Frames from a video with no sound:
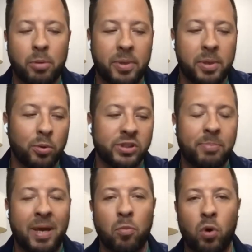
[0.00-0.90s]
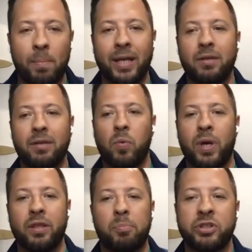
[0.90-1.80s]
but people will spend more money
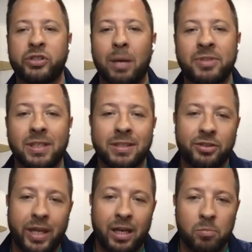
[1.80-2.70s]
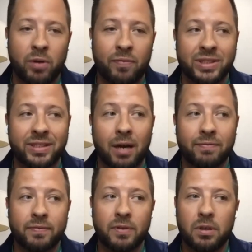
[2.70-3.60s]
when the perception is they're getting more free stuff.
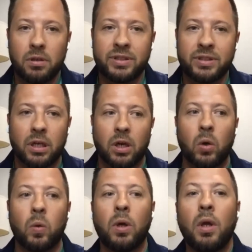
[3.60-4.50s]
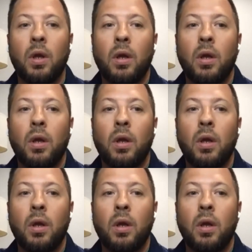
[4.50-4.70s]
So,